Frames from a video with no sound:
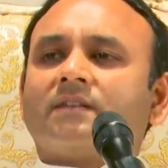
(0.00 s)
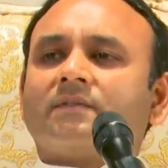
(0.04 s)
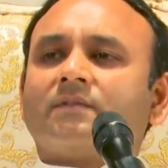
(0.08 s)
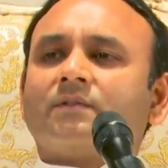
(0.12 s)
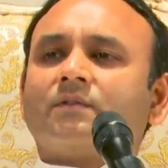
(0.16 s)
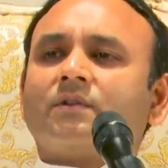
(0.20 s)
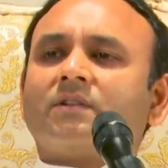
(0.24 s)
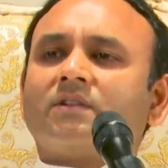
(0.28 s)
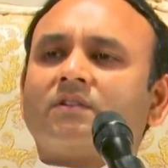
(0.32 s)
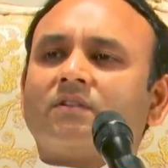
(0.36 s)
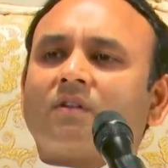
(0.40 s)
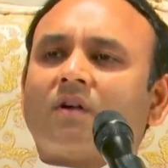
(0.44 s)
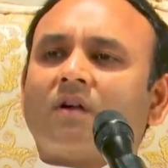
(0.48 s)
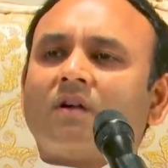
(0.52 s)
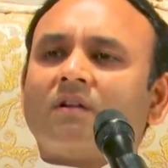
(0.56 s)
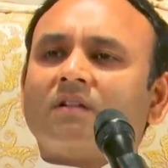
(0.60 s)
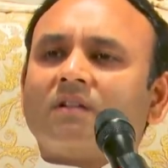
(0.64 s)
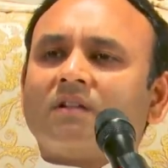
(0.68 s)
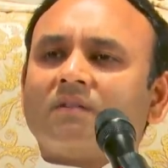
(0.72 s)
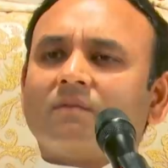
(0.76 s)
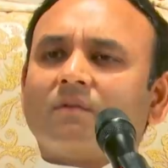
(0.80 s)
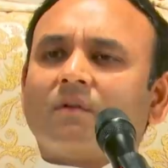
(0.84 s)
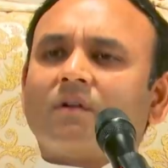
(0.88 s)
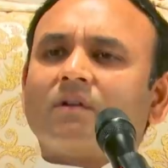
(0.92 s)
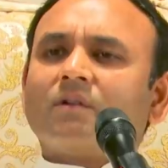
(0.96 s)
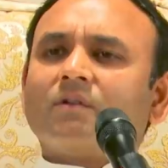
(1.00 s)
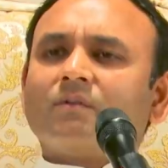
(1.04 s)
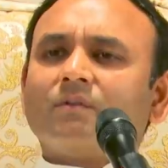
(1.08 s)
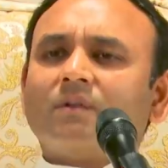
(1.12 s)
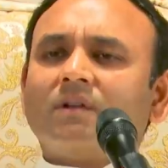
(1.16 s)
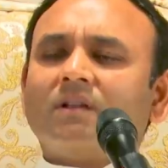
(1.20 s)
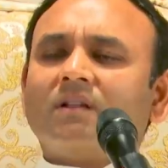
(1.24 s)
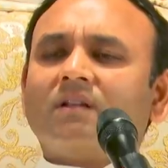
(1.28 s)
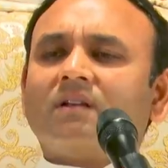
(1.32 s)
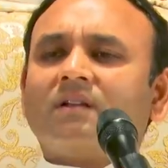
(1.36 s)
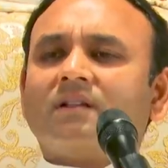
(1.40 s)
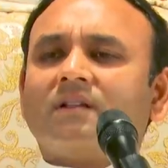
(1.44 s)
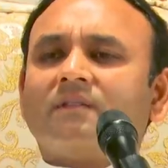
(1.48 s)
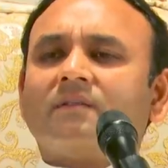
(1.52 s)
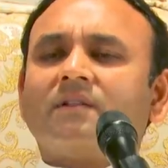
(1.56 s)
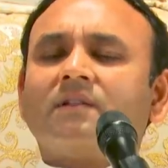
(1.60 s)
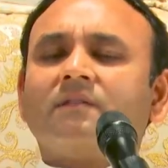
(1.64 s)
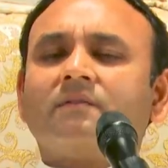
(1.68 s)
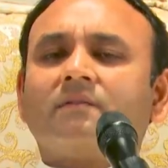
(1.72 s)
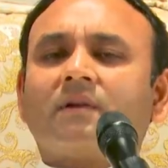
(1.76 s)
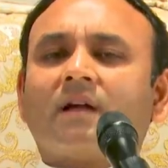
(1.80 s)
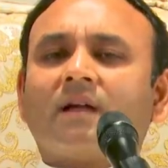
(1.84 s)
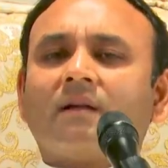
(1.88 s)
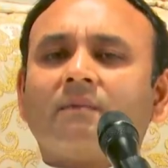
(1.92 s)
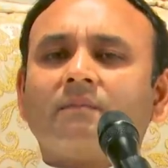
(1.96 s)
If you are not, then what you will learn, even
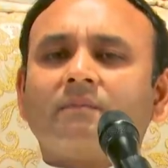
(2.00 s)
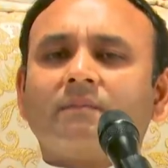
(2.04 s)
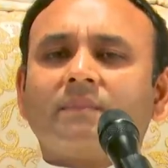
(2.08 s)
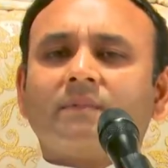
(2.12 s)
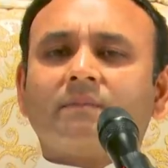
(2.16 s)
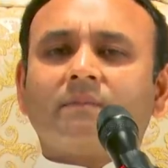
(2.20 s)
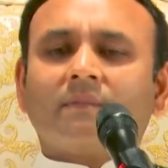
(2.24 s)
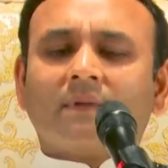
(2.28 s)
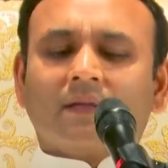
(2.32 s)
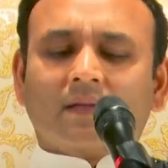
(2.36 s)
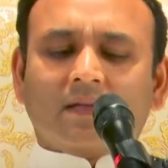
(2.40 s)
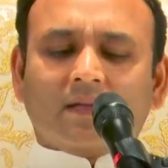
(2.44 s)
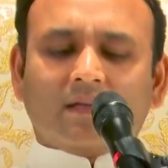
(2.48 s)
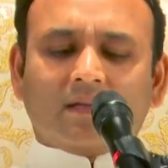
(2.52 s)
if I am